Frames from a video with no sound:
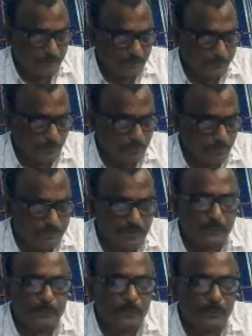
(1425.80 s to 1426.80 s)
his power
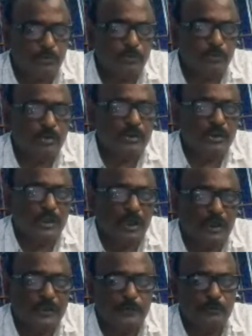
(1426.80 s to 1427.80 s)
of self-control,
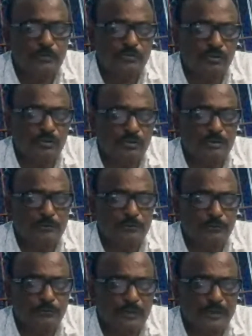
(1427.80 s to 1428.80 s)
and due to
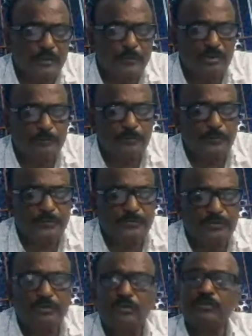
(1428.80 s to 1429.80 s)
sudden grave and
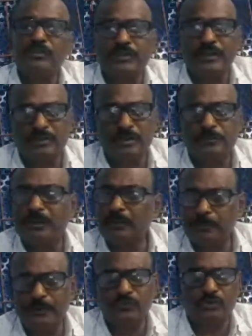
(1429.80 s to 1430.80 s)
sudden provocation causes
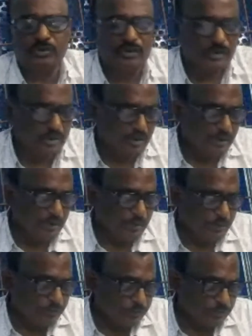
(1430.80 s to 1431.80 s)
death of that person,
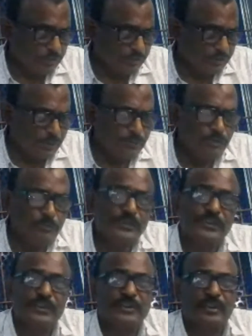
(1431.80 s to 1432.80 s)
so
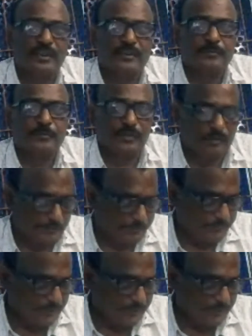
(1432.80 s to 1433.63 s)
that will be treated as